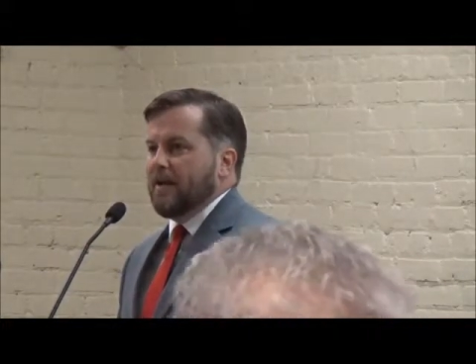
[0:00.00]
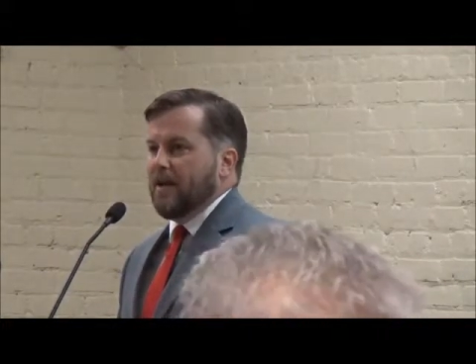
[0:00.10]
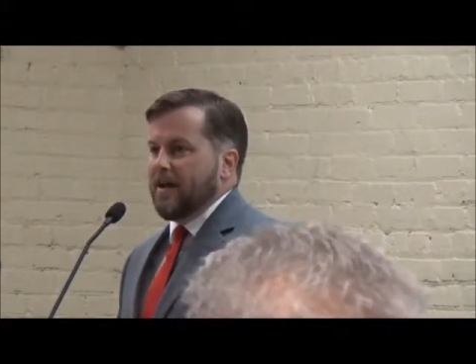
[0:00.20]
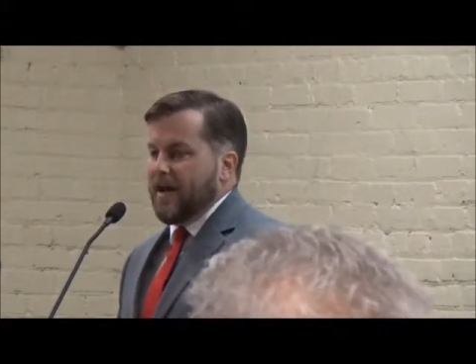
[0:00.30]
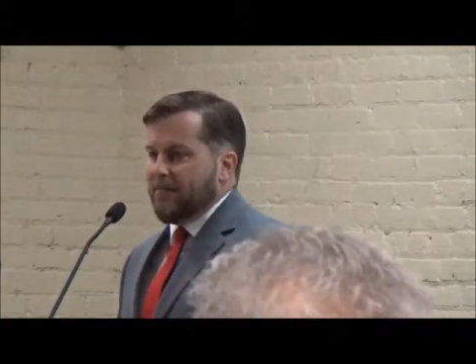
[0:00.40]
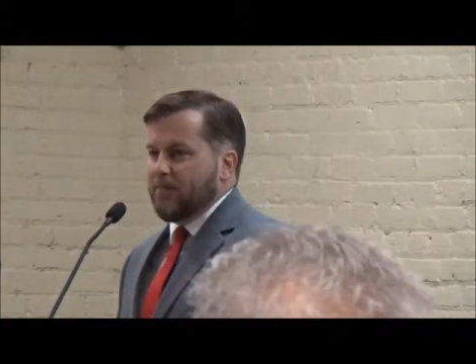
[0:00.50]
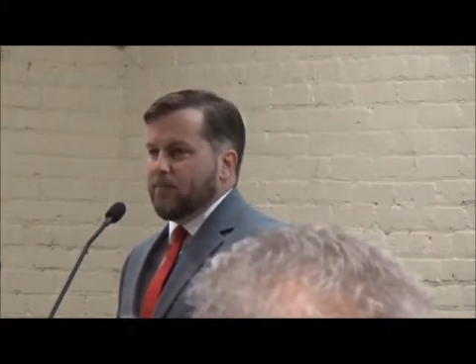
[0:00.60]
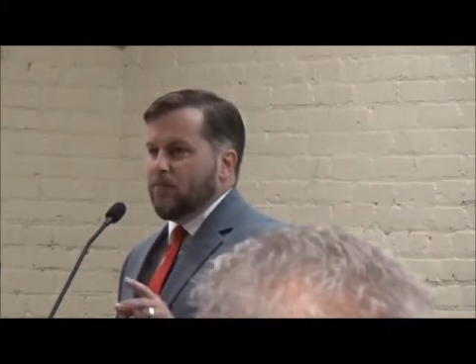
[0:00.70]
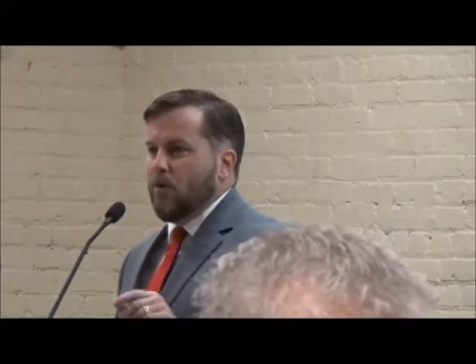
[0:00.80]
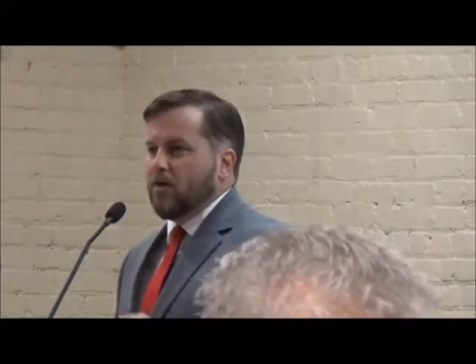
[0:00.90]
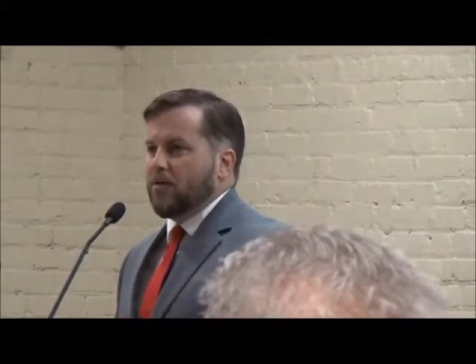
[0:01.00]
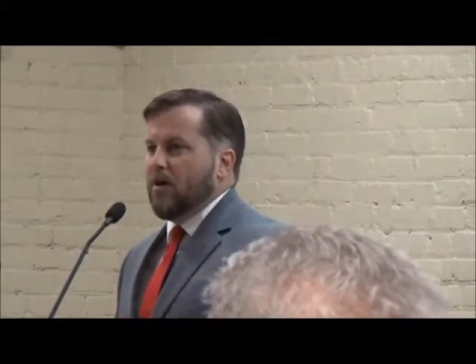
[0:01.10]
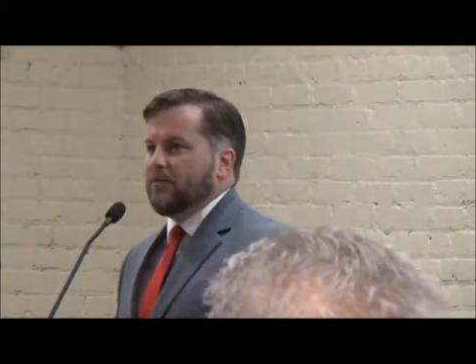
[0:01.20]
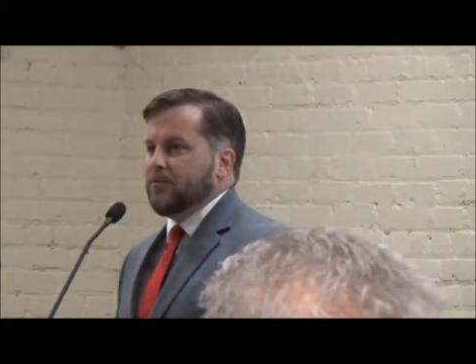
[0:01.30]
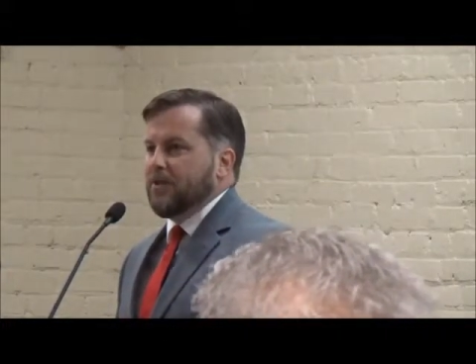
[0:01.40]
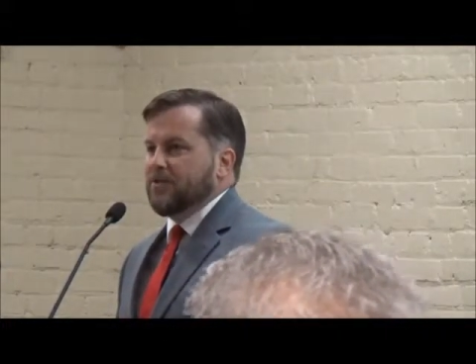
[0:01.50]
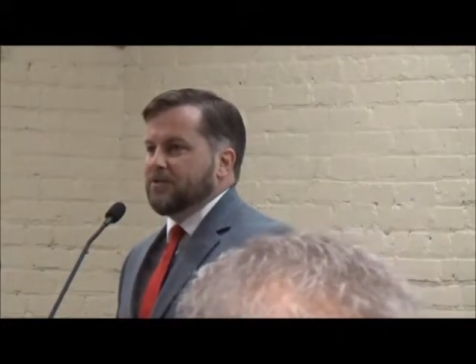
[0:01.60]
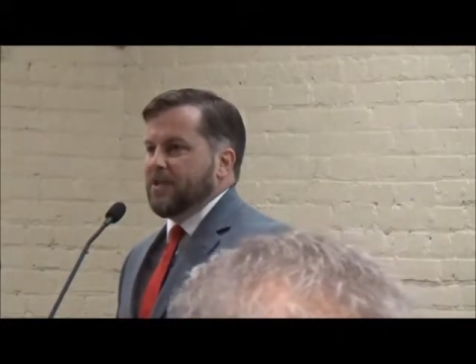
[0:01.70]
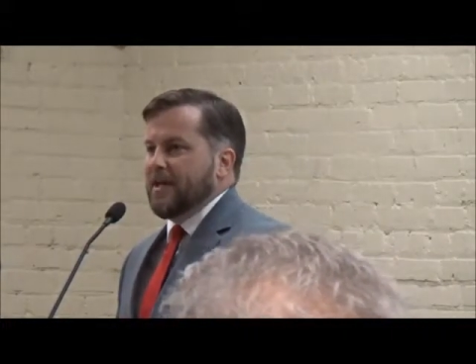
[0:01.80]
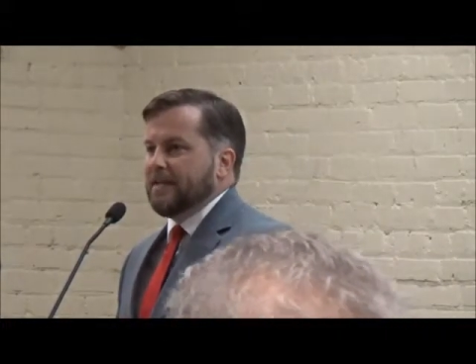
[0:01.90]
and not have them wander off to another
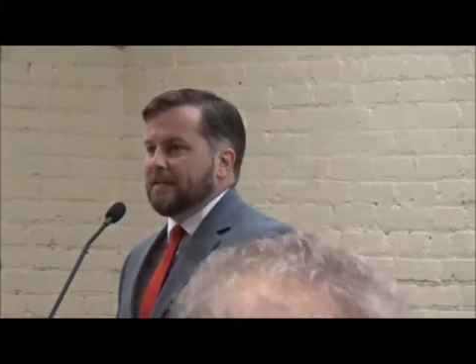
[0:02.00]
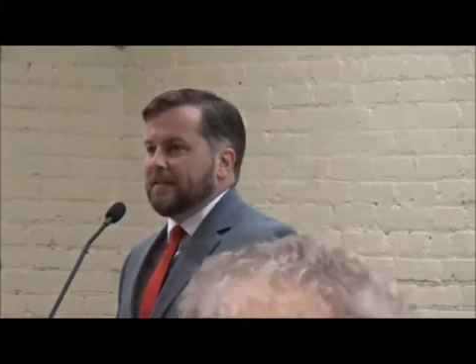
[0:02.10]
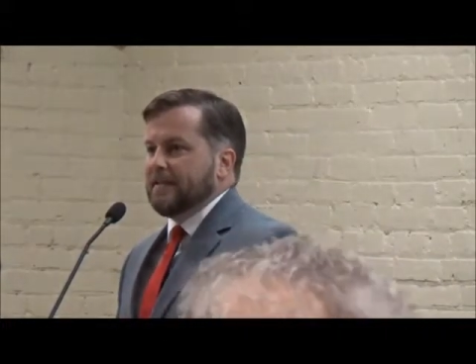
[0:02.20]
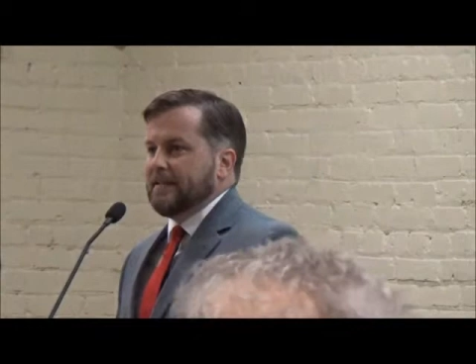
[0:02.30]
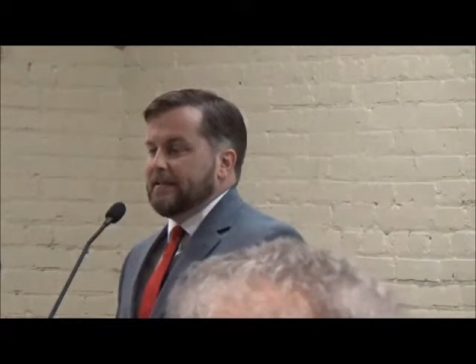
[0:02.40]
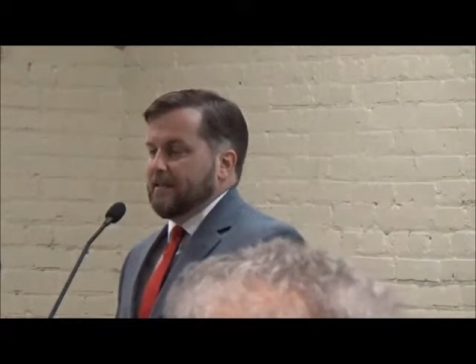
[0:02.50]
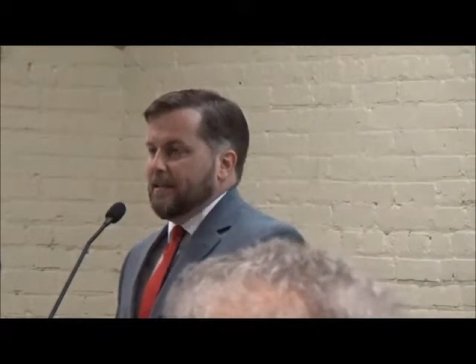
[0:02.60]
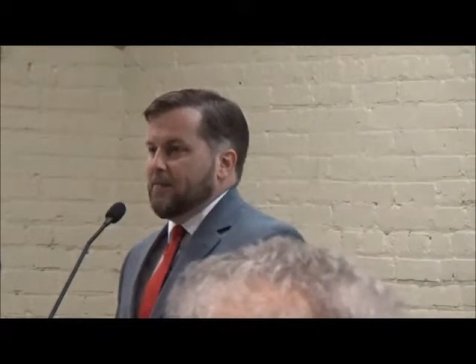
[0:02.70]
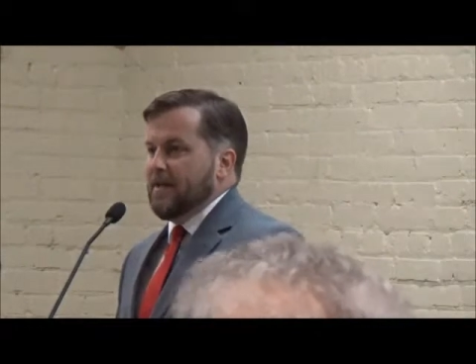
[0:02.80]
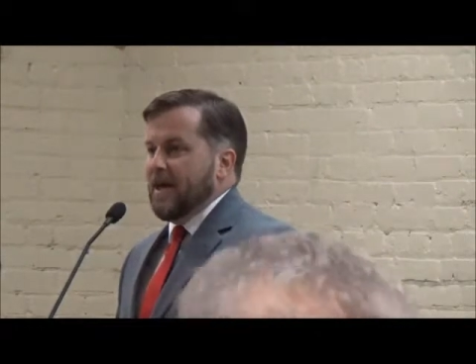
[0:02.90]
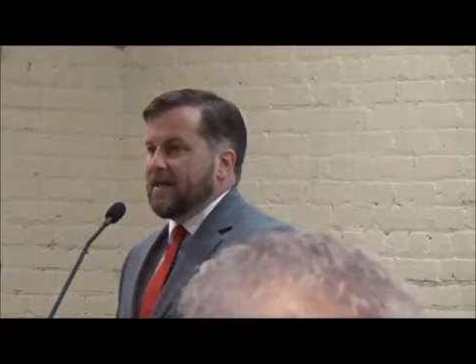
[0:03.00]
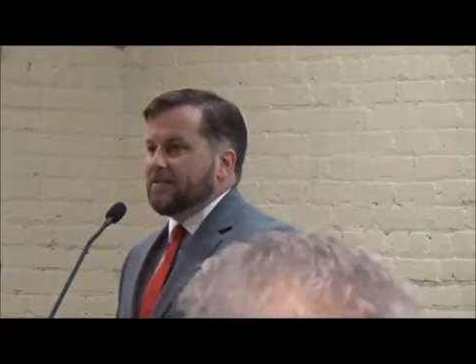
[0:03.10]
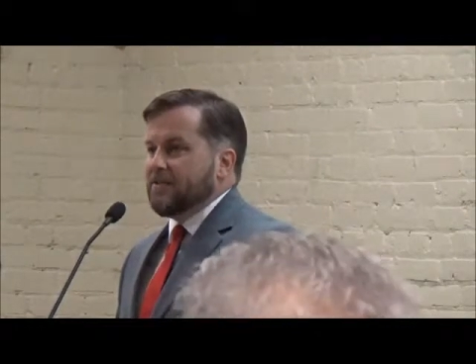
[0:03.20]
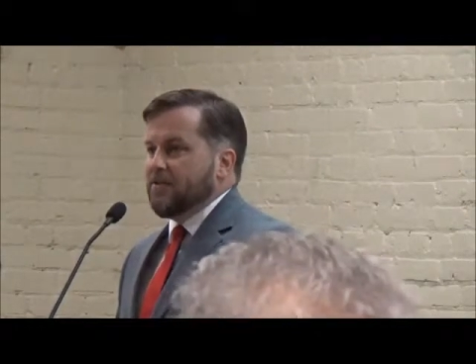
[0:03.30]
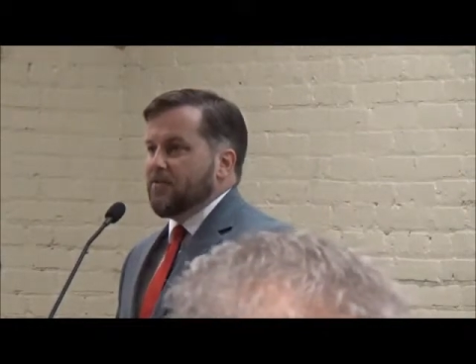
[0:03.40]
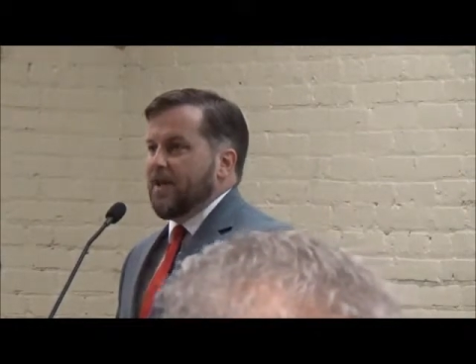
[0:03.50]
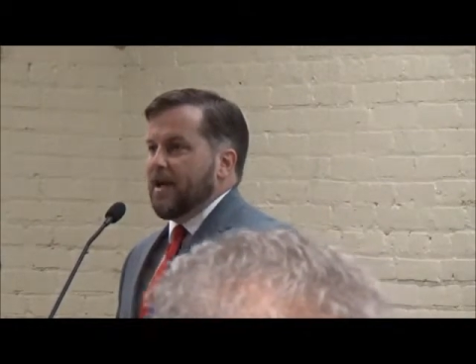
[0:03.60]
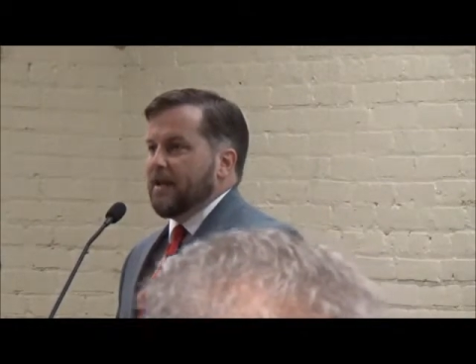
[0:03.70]
state, it'd be nice to do that.